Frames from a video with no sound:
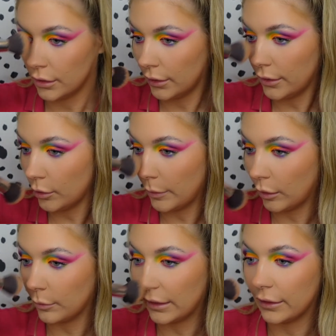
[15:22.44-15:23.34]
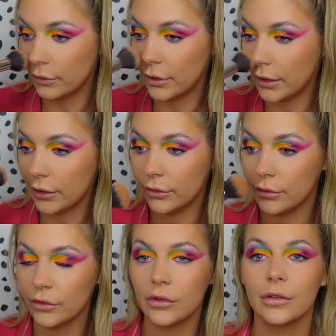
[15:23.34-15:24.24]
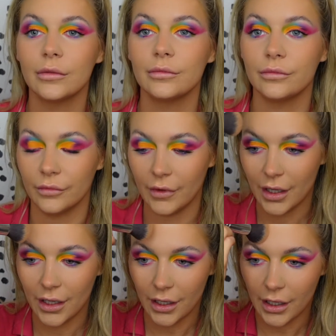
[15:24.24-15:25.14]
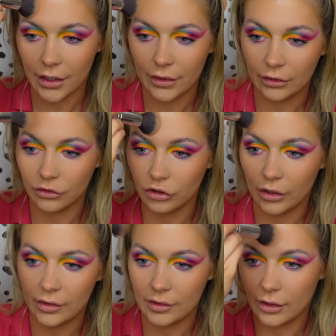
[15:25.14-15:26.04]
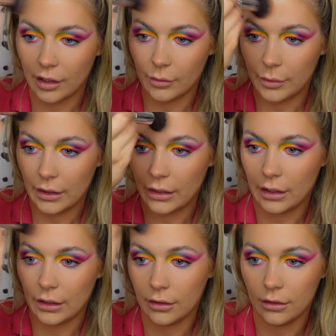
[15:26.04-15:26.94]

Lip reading: A little bit on my little nose, and then just up here.